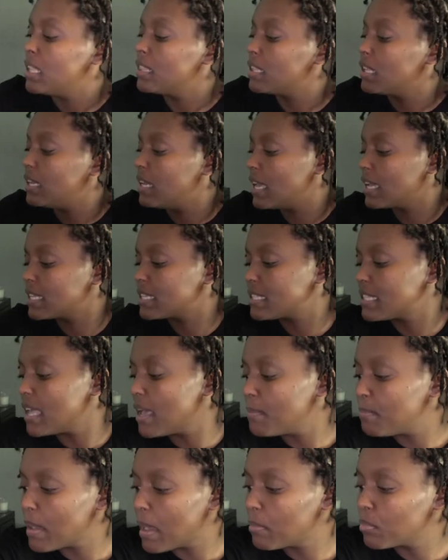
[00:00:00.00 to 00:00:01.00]
The next
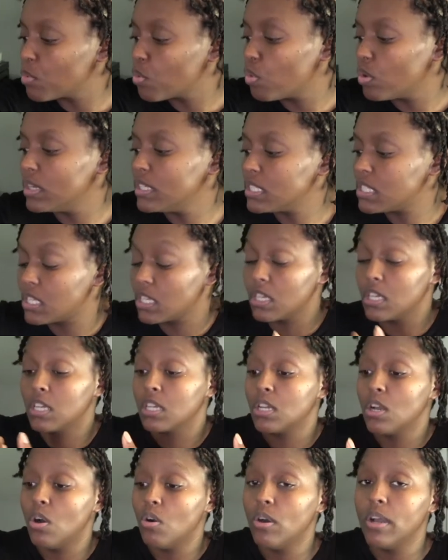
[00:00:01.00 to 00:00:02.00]
step, I'm going
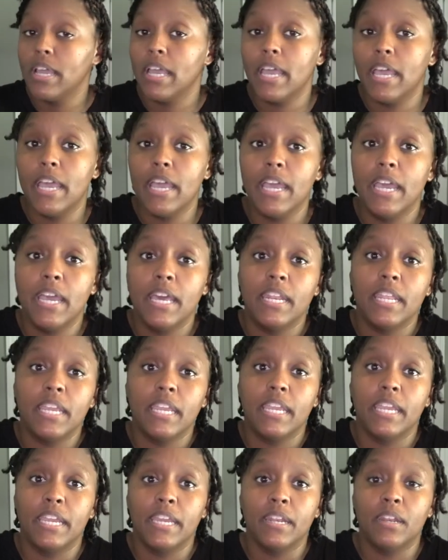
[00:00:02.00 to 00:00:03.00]
to go ahead
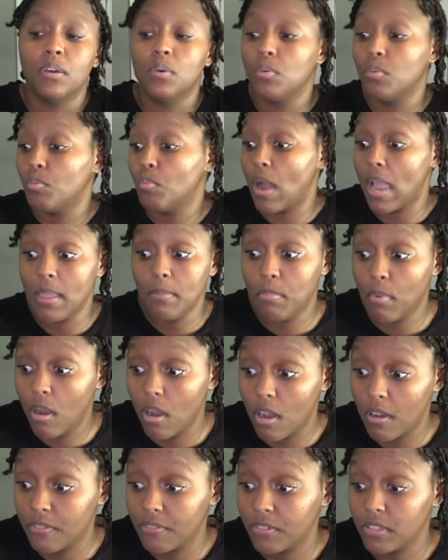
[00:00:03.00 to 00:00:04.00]
and wipe
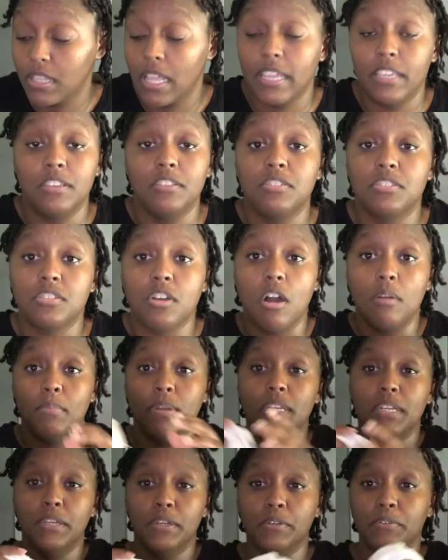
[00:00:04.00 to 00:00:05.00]
off like you saw
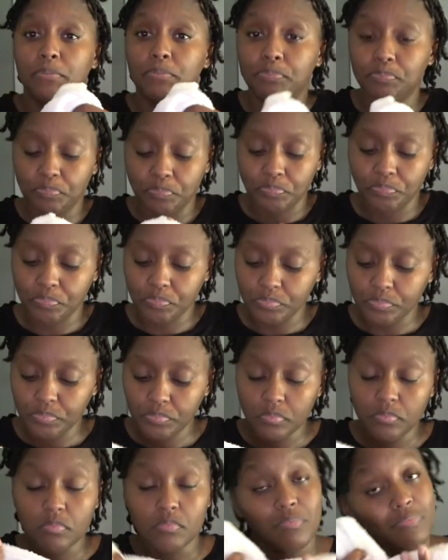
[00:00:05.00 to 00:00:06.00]
me do.
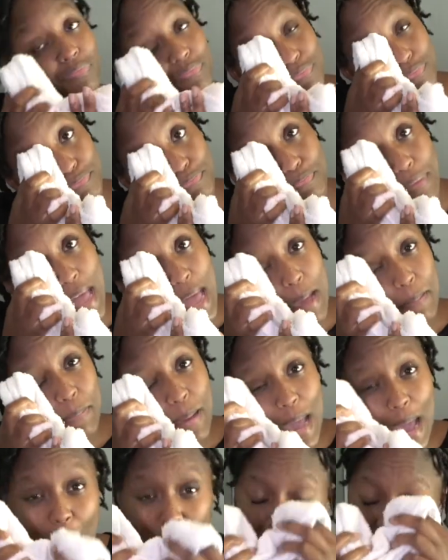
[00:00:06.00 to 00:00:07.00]
Pat,
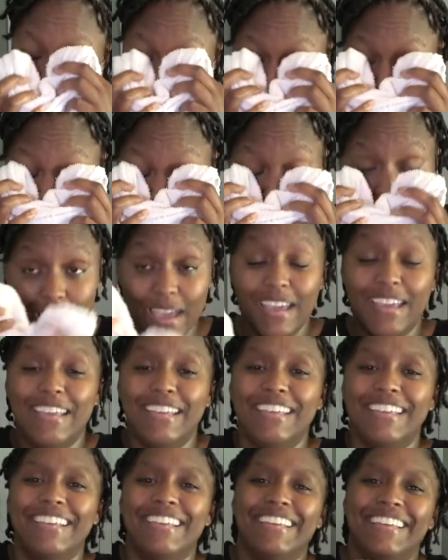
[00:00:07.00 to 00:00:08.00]
pat, pat,
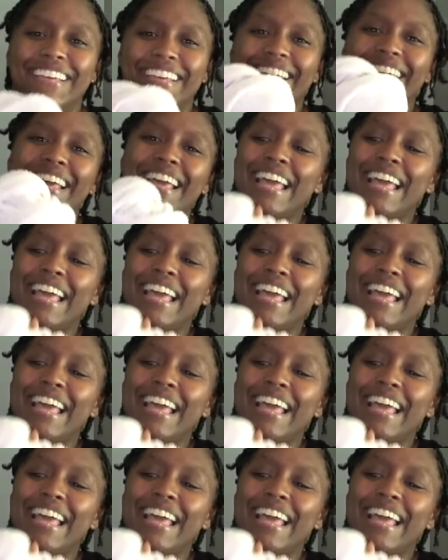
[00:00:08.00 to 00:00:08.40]
pat.